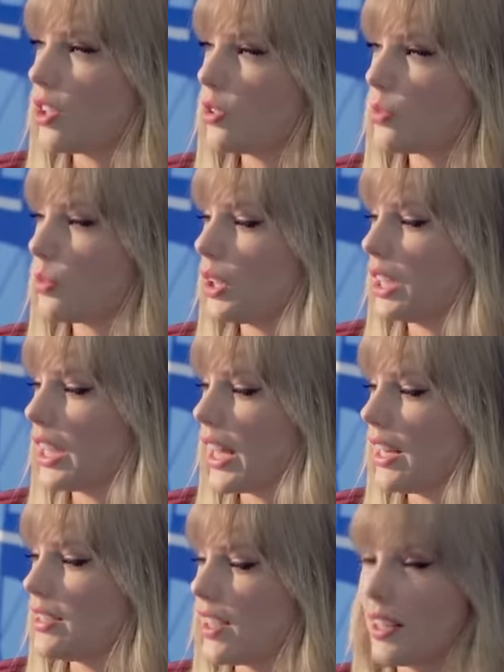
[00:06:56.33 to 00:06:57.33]
Sure, there are
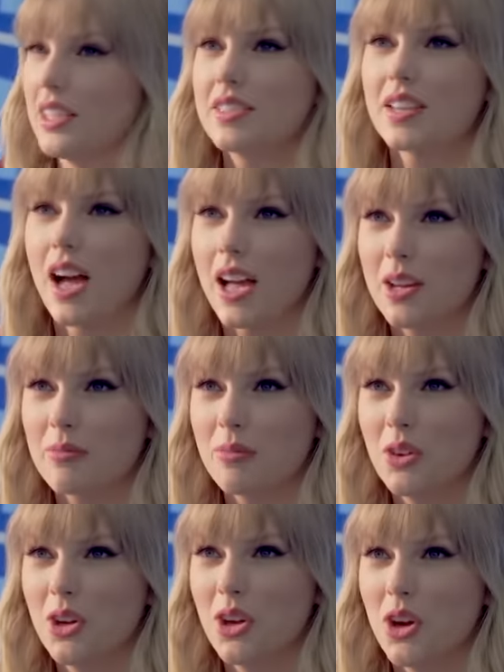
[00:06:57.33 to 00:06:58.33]
benefits to working
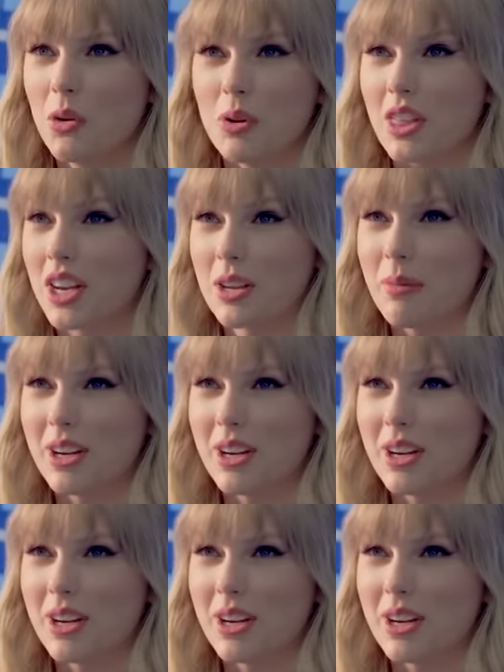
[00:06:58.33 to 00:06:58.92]
within a studio